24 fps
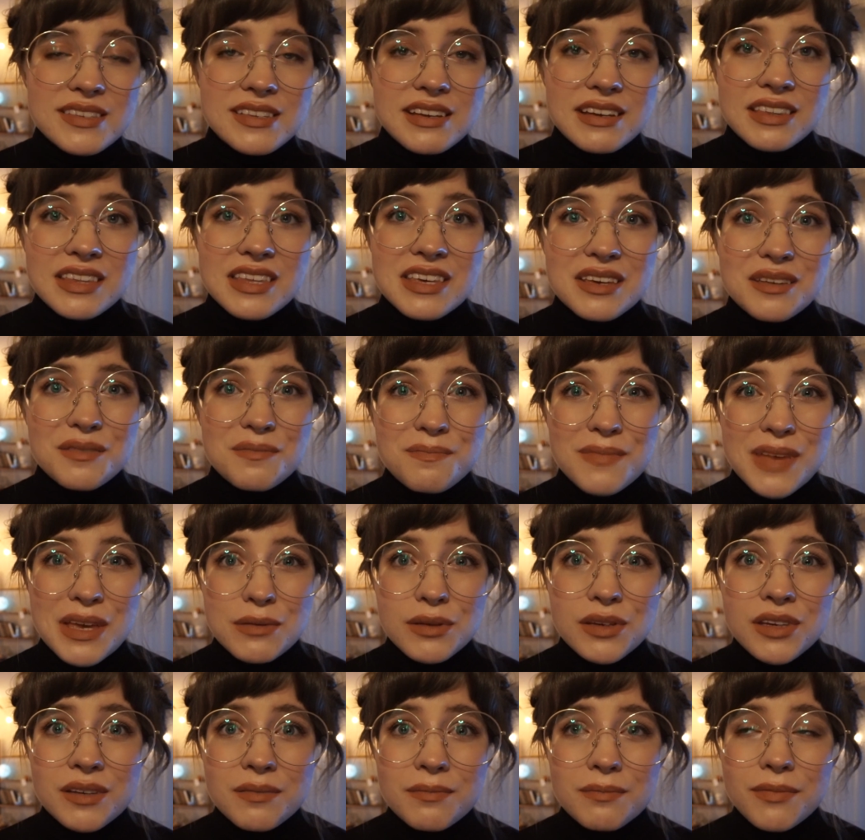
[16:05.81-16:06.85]
I think
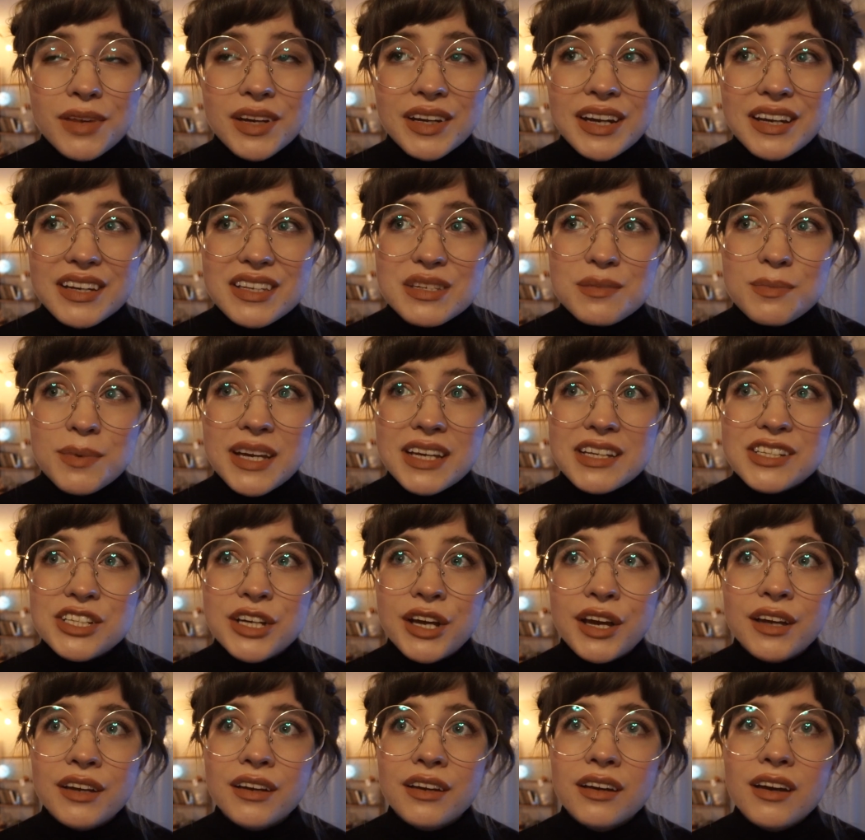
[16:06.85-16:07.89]
maybe my next
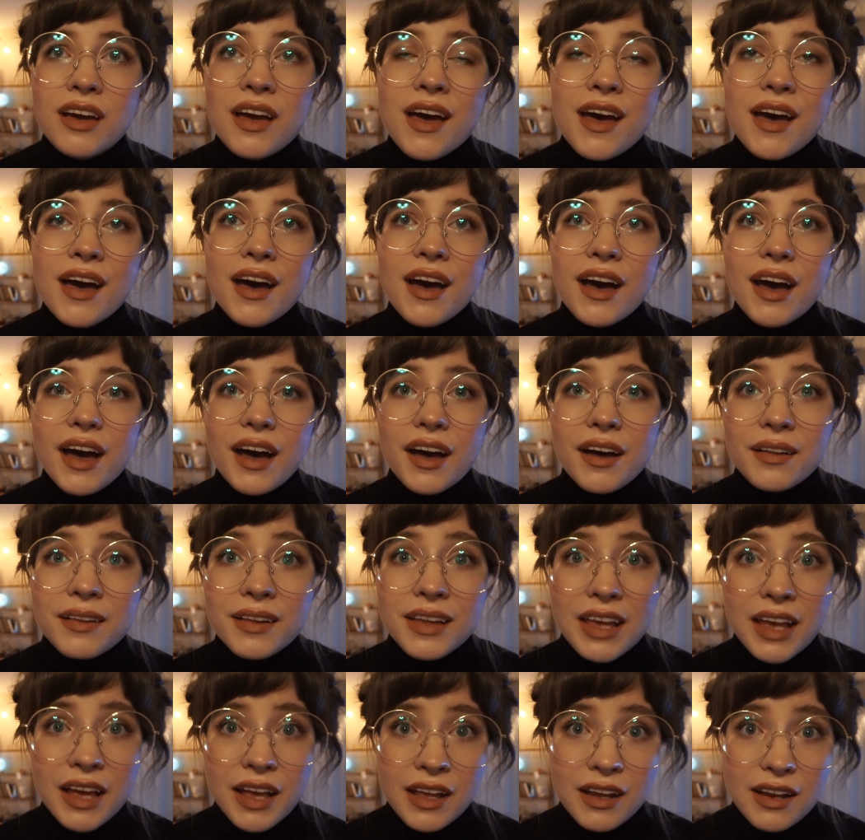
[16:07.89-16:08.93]
paycheck I'll
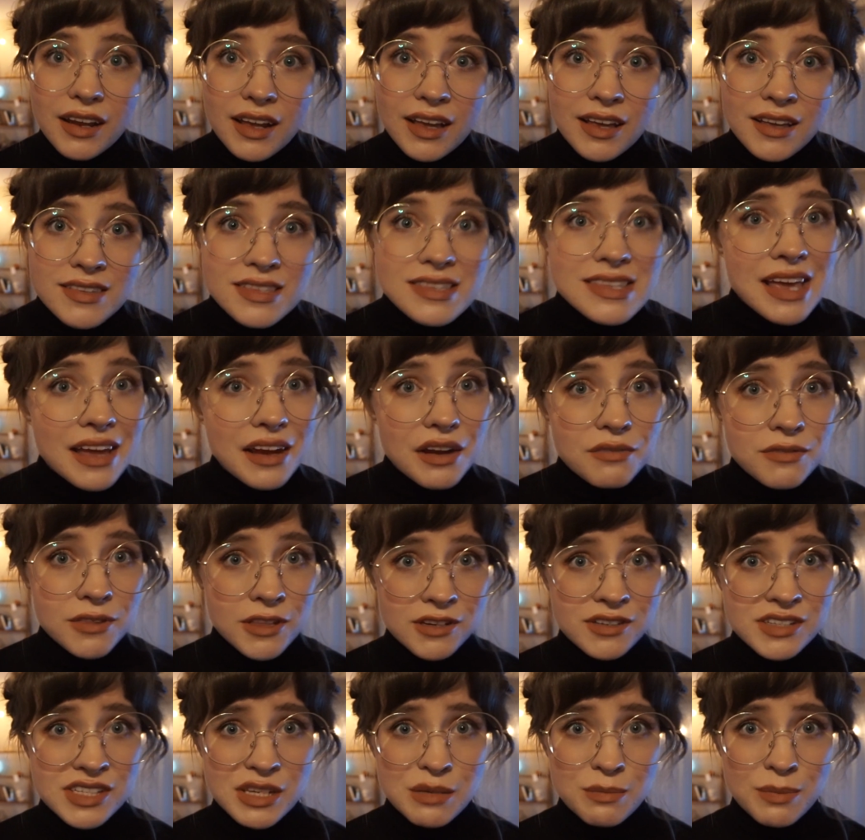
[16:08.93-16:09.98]
get a set of
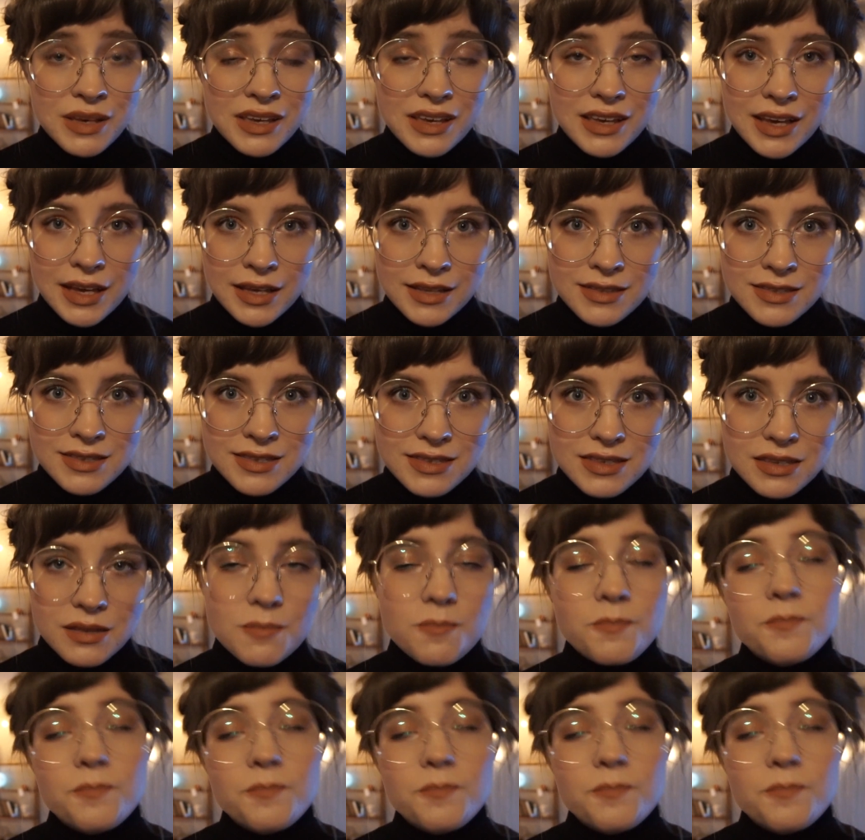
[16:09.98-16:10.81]
their DPNs,